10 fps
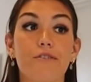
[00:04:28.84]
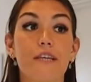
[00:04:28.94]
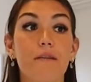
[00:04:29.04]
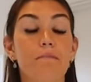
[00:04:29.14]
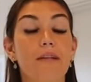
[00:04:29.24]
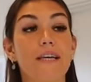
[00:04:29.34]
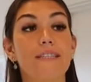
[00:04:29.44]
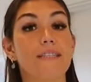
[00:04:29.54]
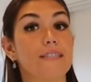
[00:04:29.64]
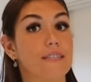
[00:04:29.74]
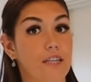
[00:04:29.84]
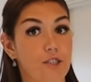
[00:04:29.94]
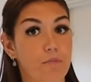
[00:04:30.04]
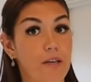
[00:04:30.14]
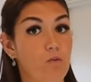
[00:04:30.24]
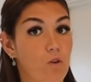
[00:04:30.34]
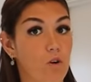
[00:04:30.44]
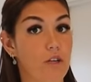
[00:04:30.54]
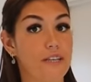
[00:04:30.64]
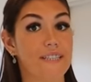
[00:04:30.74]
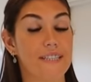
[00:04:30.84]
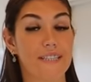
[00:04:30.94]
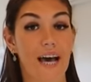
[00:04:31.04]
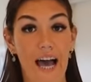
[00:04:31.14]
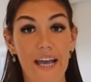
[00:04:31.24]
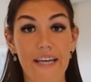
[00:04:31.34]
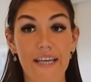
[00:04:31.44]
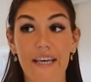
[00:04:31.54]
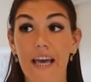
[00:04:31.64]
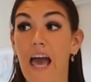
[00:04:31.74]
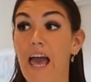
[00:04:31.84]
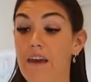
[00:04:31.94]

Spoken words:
protein plays such a big role in satiety.